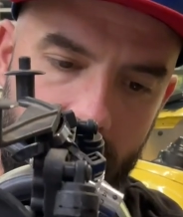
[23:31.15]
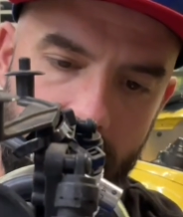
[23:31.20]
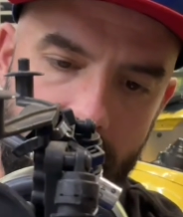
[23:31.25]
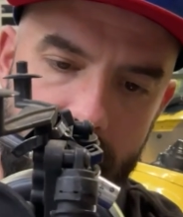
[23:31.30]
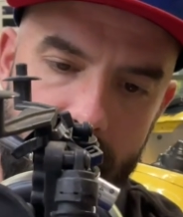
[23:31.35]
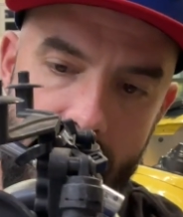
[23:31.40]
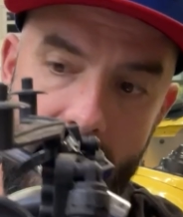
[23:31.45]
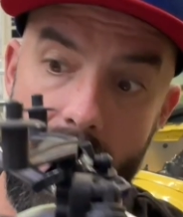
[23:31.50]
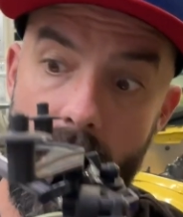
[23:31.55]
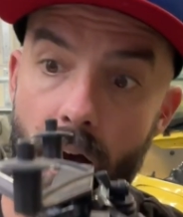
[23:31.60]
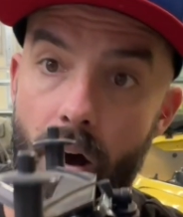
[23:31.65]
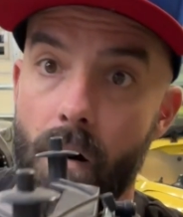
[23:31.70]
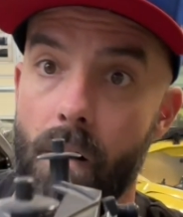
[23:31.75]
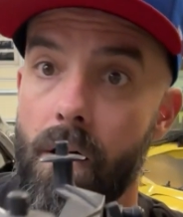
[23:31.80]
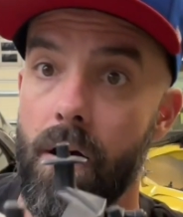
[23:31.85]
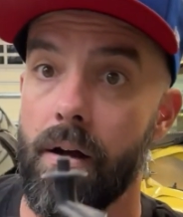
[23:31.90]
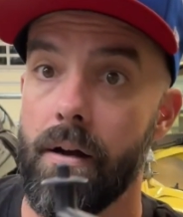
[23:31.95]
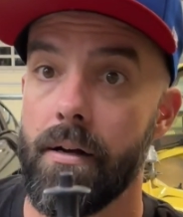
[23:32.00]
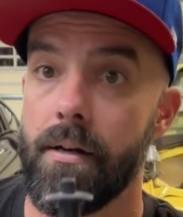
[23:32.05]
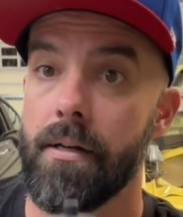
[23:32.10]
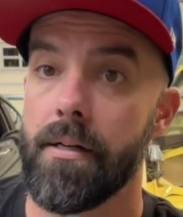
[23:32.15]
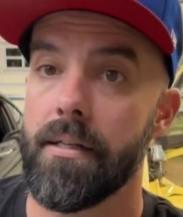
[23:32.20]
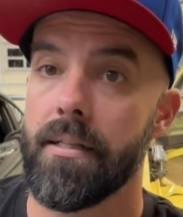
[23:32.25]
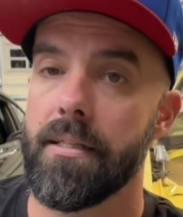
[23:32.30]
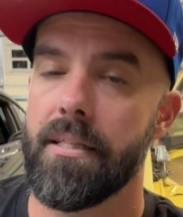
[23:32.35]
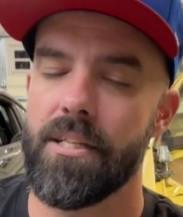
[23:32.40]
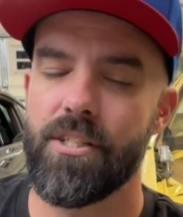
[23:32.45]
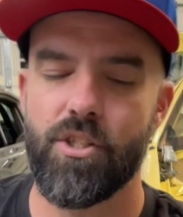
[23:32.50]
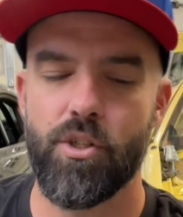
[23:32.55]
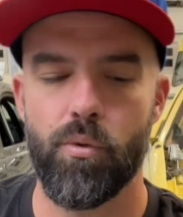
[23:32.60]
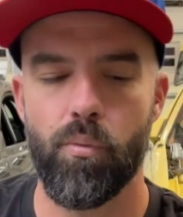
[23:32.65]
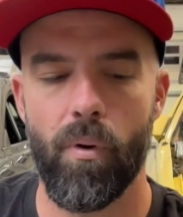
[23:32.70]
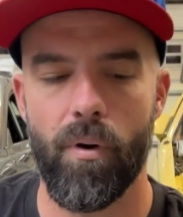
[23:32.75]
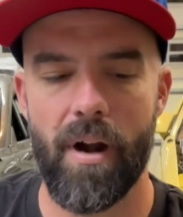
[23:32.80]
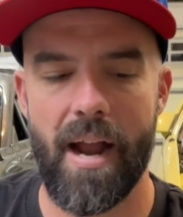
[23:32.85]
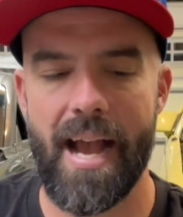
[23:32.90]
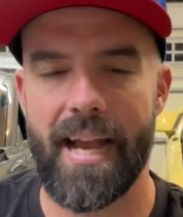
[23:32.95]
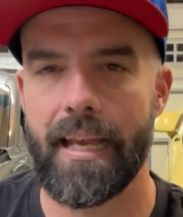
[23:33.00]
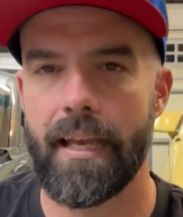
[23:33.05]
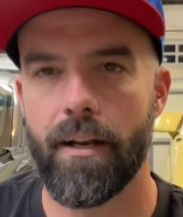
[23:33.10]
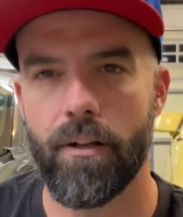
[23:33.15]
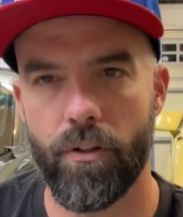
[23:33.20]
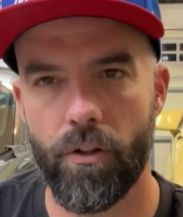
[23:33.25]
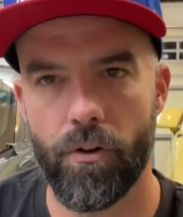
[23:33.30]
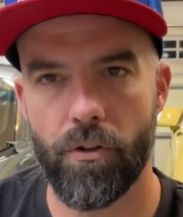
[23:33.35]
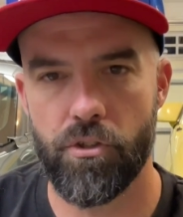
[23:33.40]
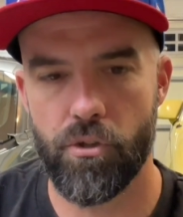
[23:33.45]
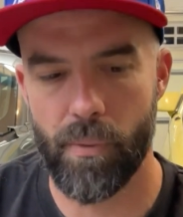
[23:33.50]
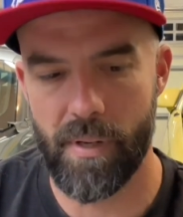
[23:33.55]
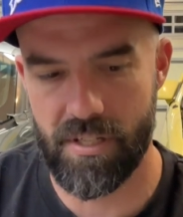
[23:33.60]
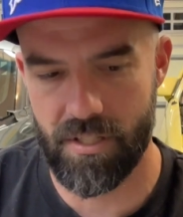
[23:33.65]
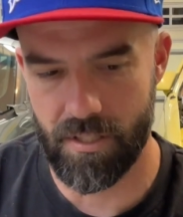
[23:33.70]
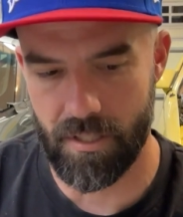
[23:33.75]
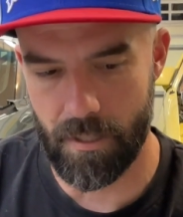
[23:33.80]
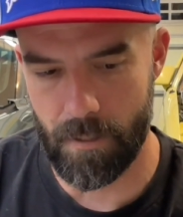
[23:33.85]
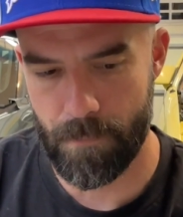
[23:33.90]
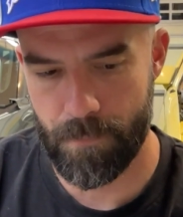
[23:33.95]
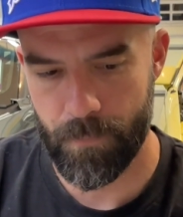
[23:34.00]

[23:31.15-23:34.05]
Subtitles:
Now, this is where I get a little twisted.